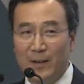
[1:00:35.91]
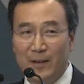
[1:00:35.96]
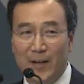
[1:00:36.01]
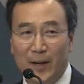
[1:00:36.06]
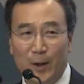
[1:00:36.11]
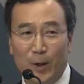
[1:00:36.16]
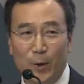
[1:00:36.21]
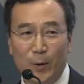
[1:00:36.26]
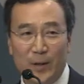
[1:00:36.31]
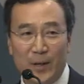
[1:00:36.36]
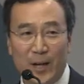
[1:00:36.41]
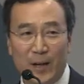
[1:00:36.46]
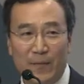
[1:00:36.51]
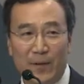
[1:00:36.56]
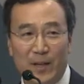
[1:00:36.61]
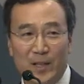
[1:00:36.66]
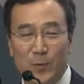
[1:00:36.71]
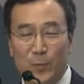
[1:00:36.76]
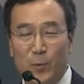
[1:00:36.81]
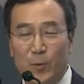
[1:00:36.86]
Not only have
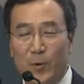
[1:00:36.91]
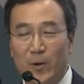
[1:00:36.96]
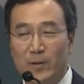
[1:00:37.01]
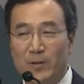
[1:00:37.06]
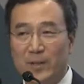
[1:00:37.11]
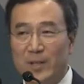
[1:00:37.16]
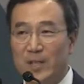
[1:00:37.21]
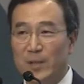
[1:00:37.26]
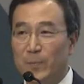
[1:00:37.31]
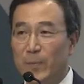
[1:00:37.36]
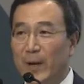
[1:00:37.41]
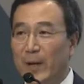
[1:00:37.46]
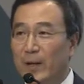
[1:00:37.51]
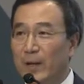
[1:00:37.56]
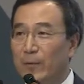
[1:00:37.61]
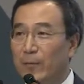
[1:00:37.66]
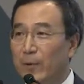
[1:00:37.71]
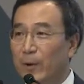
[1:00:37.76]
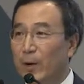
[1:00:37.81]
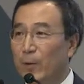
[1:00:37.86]
exports
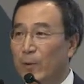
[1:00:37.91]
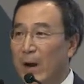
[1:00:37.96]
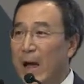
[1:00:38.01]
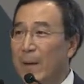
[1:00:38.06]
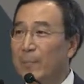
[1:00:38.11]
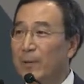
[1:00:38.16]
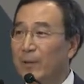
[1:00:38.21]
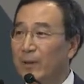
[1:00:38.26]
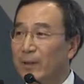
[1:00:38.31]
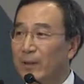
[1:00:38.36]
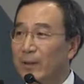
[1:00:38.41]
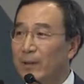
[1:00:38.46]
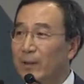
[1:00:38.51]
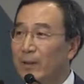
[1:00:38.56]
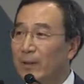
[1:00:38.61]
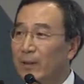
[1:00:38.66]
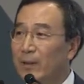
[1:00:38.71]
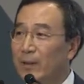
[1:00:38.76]
expanded very rapidly,